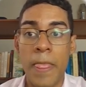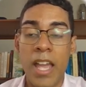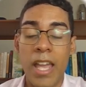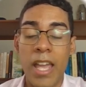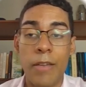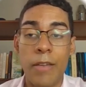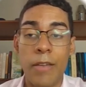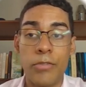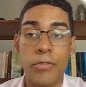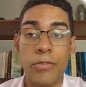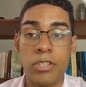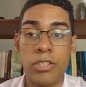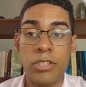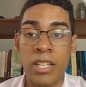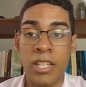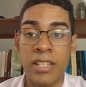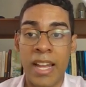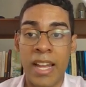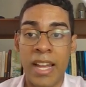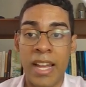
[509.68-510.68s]
If you see
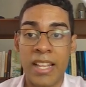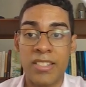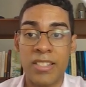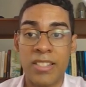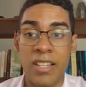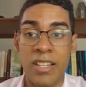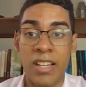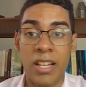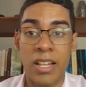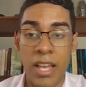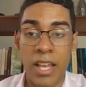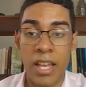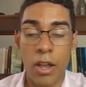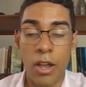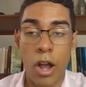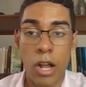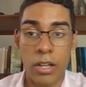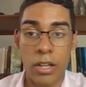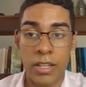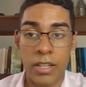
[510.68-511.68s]
that it's
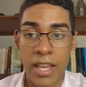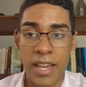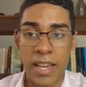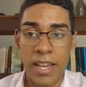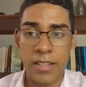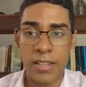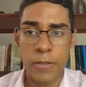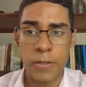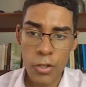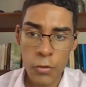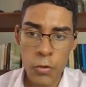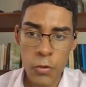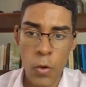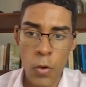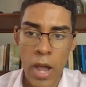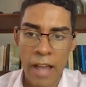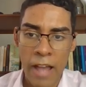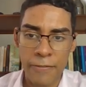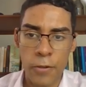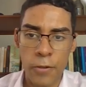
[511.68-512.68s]
on clicks, you
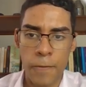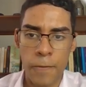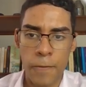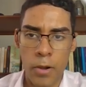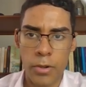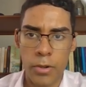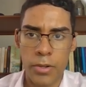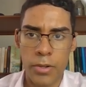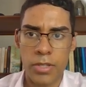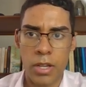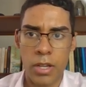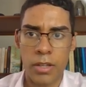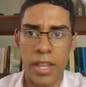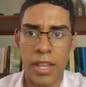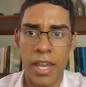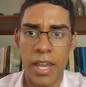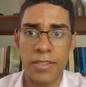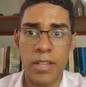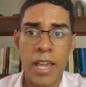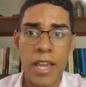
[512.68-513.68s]
have to focus on
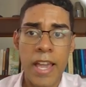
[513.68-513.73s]
clicks.